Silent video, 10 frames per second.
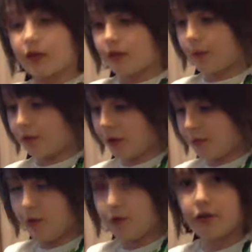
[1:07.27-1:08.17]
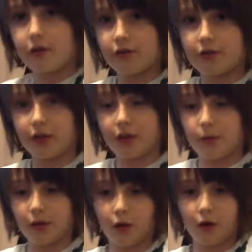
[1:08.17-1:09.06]
sometimes you can see a
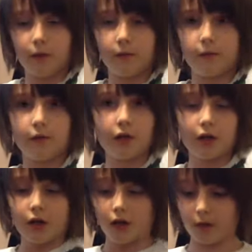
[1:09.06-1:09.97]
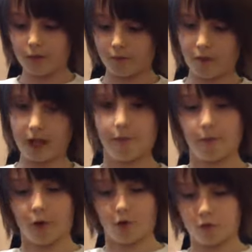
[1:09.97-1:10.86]
bit of um,
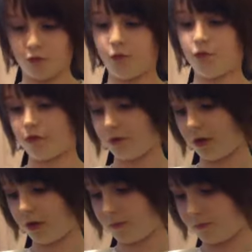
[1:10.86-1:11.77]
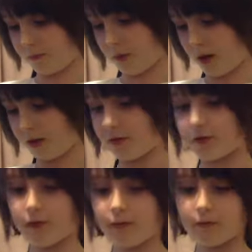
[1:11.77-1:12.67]
rainbow um, bits